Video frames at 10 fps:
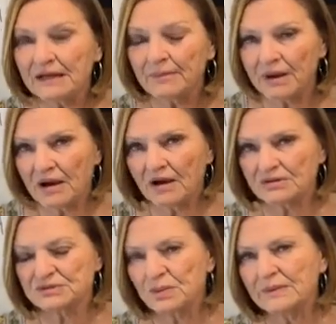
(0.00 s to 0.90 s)

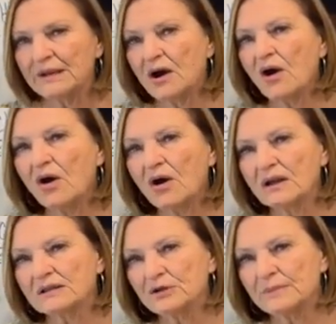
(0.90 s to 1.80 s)
menopause, women
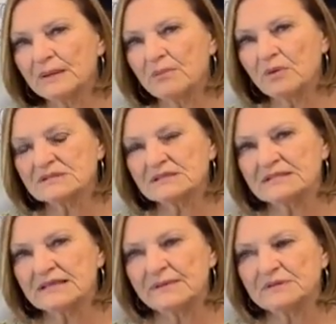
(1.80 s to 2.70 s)
are a little bit more
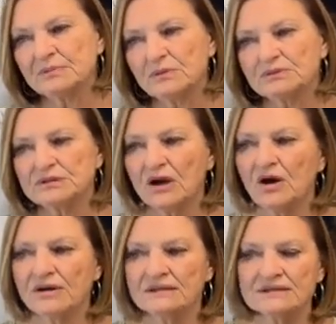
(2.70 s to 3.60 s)
susceptible to
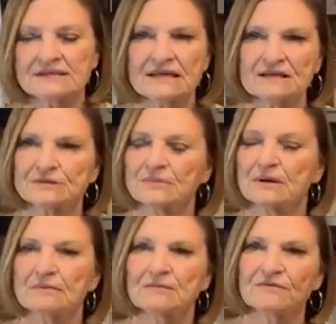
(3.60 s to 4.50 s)
heart disease,
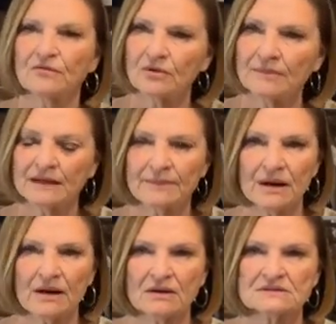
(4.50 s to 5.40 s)
but before
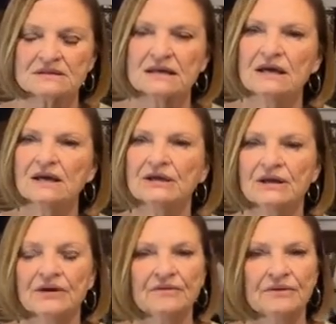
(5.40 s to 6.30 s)
menopause, you
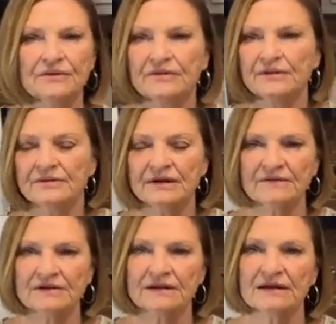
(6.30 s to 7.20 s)
know, they're
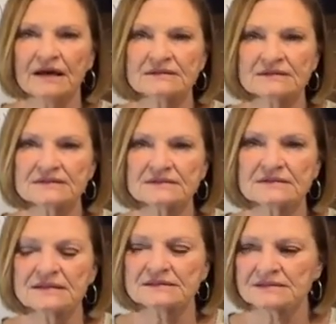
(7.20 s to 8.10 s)
definitely not
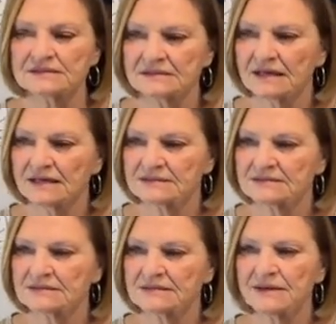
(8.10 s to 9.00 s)
as
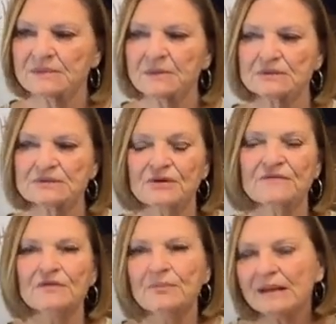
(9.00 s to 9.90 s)
susceptible. So
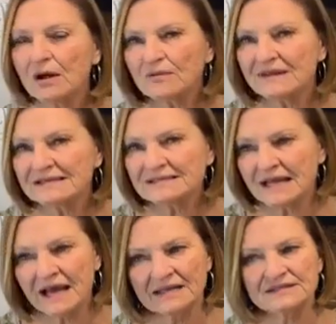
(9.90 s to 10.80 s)
if you've been on these
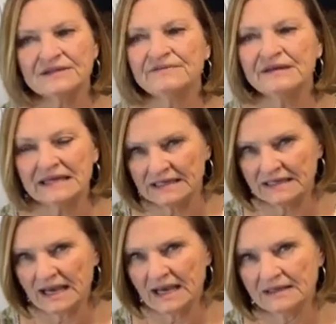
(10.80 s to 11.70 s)
diets, the
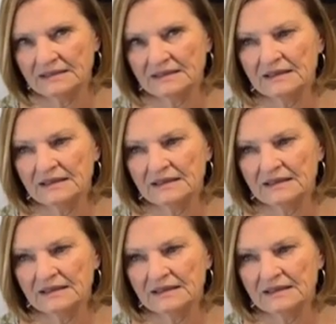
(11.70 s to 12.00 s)
vegan diet,